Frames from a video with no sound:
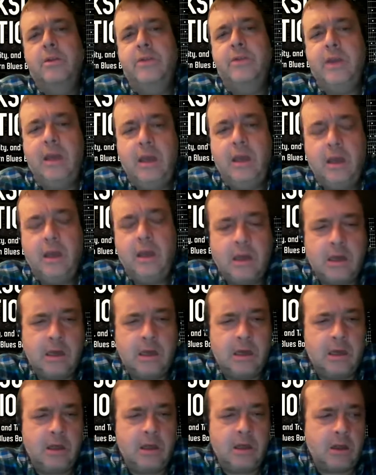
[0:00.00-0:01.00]
The
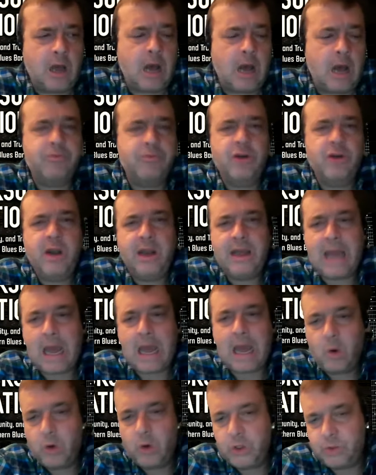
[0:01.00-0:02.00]
uh, operating
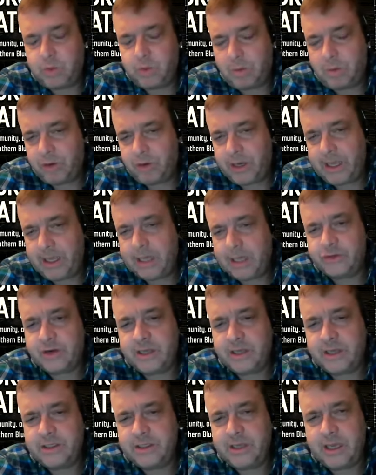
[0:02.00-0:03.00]
hours were pretty
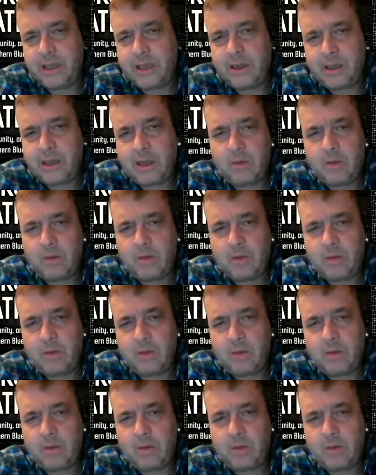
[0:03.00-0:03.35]
interesting.